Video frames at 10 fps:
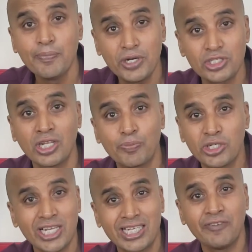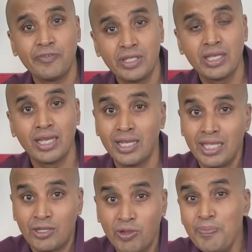personal protective
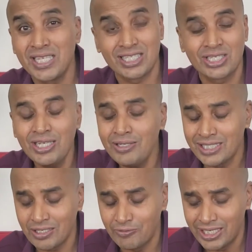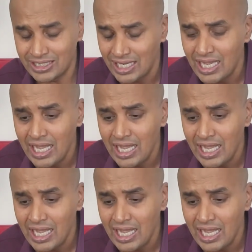equipment, still is a risk.